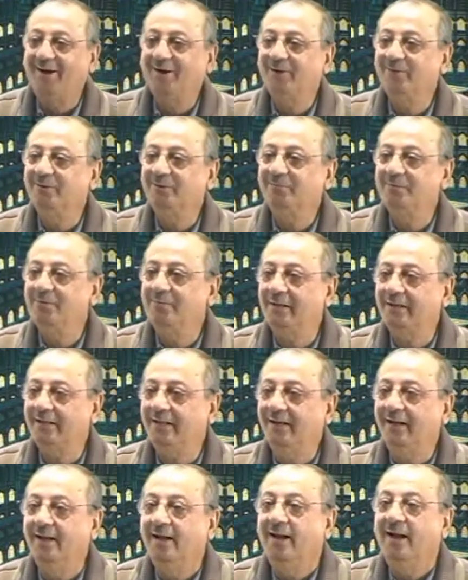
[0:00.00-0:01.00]
Are you with me,
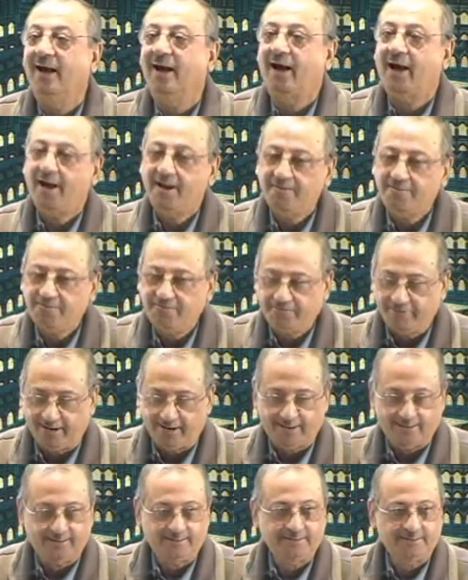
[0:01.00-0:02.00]
brother? I
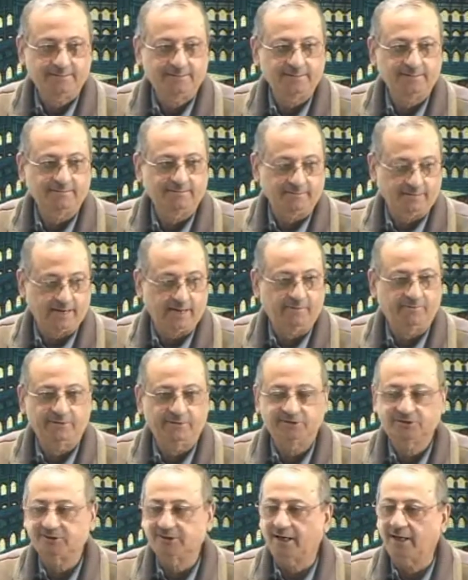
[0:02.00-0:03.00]
felt when I
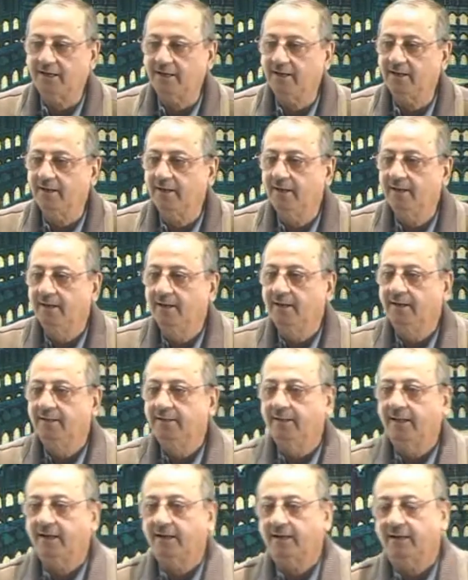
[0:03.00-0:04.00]
was studying
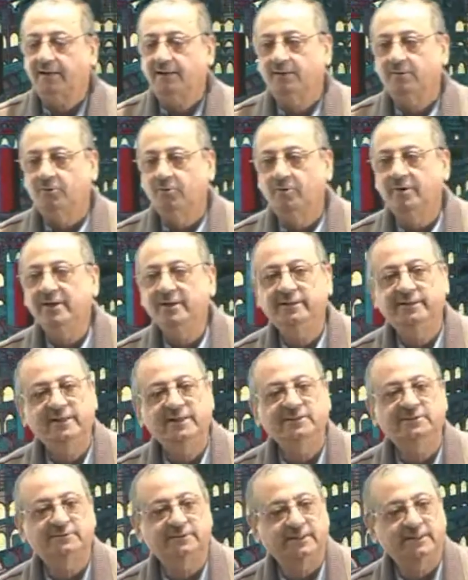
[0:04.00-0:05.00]
that doing
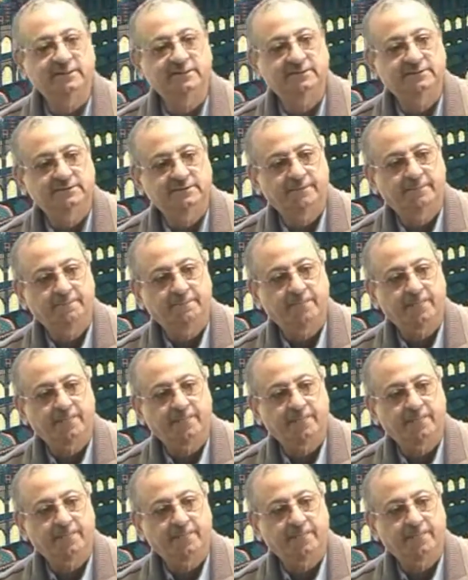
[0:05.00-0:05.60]
these things,